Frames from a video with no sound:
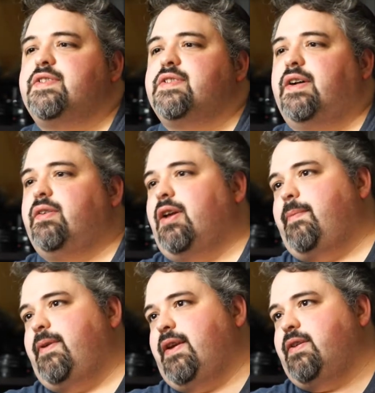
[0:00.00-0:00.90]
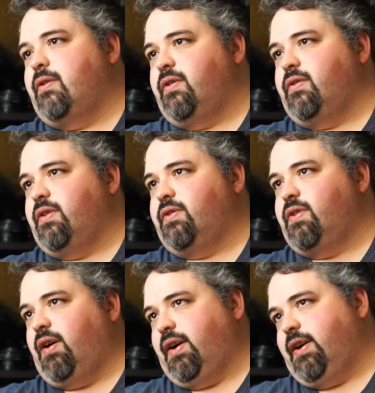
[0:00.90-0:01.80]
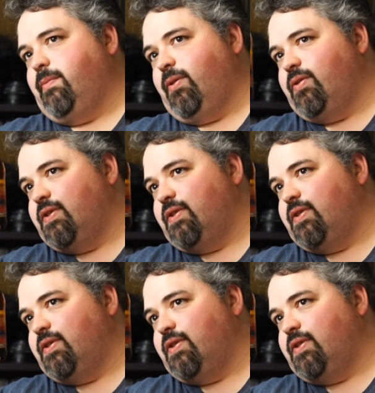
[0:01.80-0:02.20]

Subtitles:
Style IPA they're talking about,